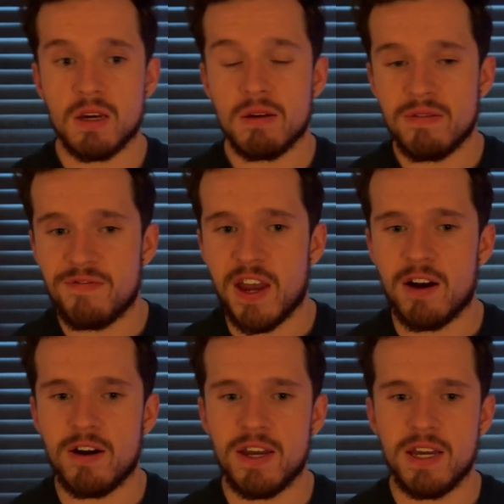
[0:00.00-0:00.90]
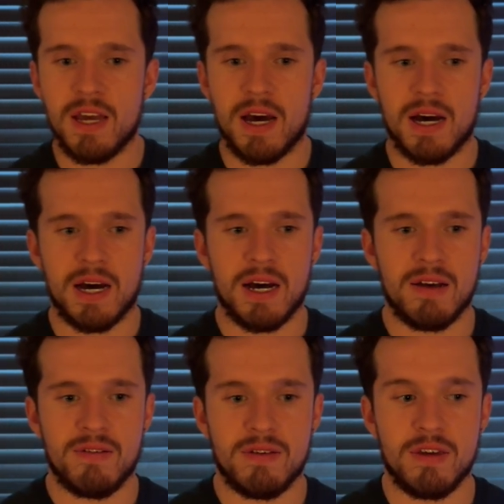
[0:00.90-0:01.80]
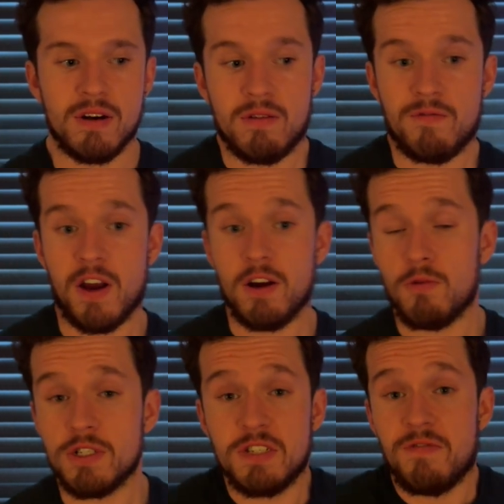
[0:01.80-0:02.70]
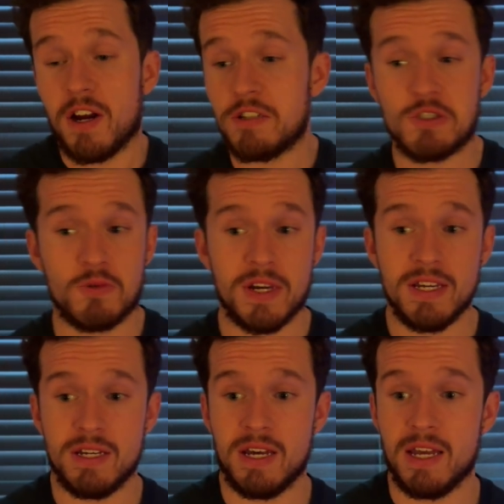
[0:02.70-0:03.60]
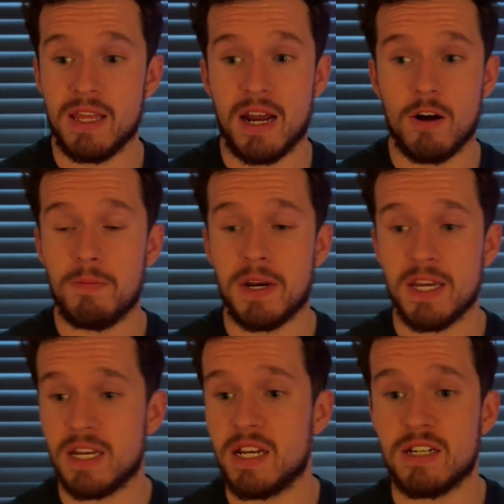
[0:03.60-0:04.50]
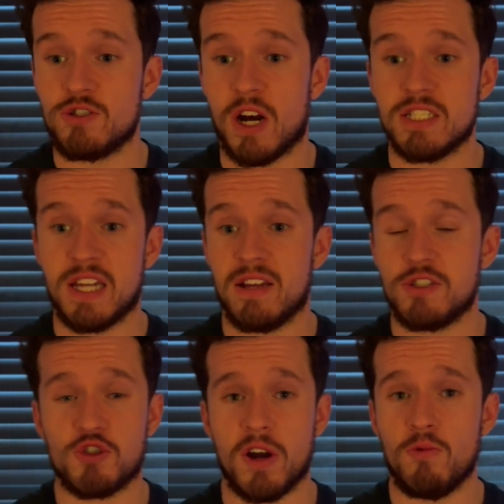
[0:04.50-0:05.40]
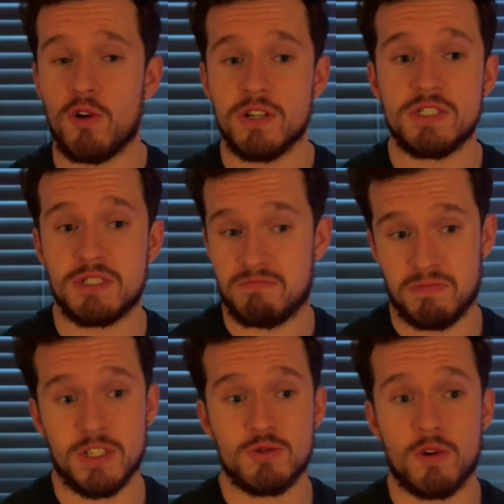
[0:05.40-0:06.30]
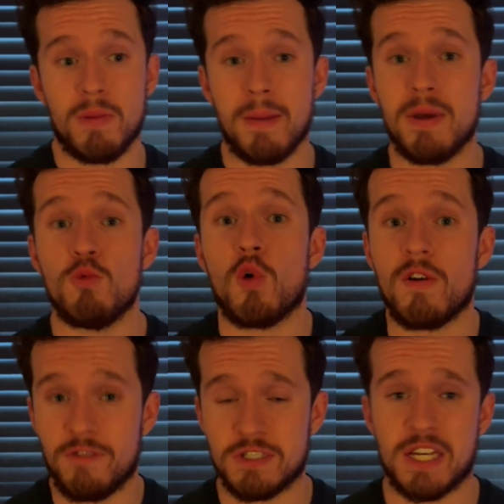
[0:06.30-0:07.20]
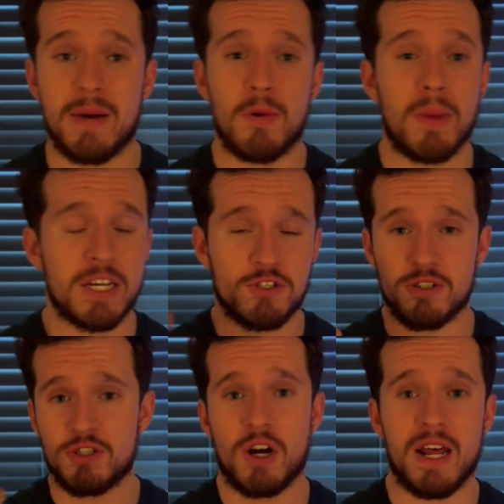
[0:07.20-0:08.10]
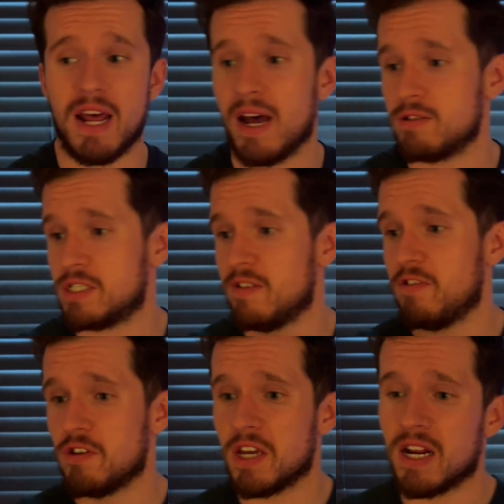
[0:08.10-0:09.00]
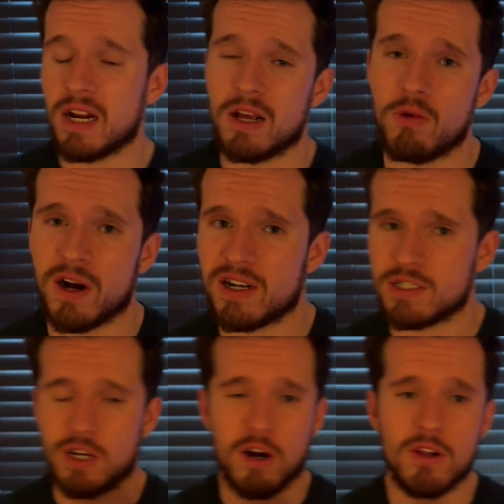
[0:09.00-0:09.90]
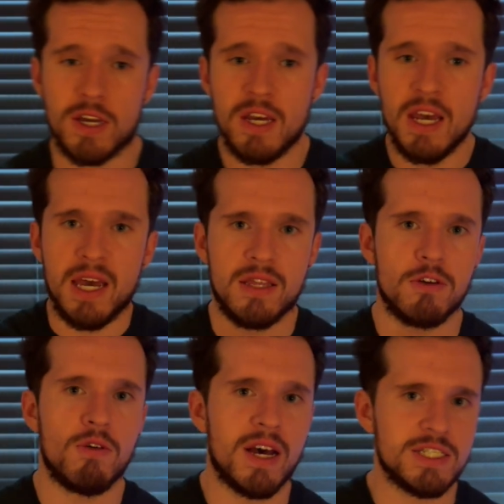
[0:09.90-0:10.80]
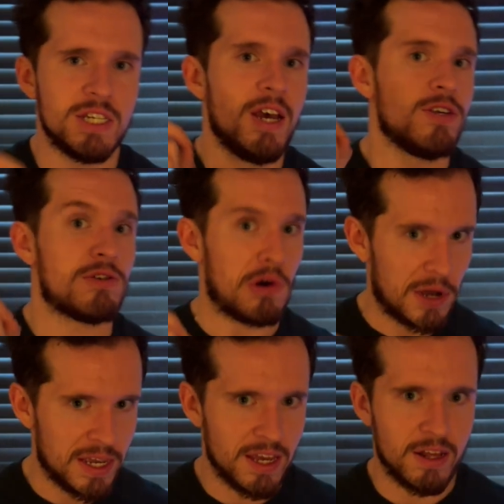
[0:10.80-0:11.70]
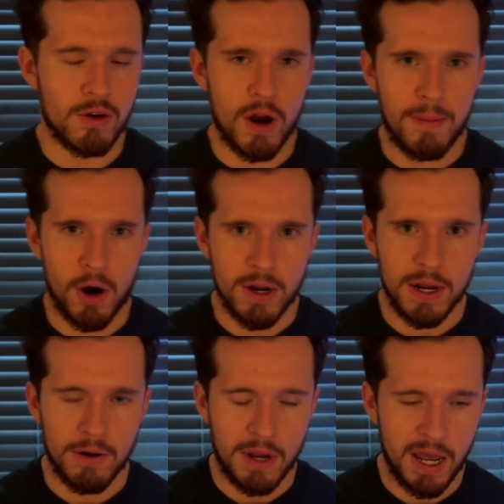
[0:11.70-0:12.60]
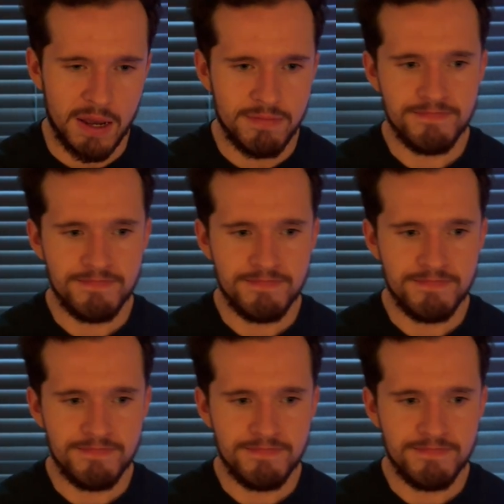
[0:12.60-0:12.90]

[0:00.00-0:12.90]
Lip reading: very, very woodsy, very sweet in that opening, and then dries down the straight woods, this one might be worth a sample. Make sure to try that out, see if you can get it anywhere, because currently in the U.S., you can only get it in a gray market, okay?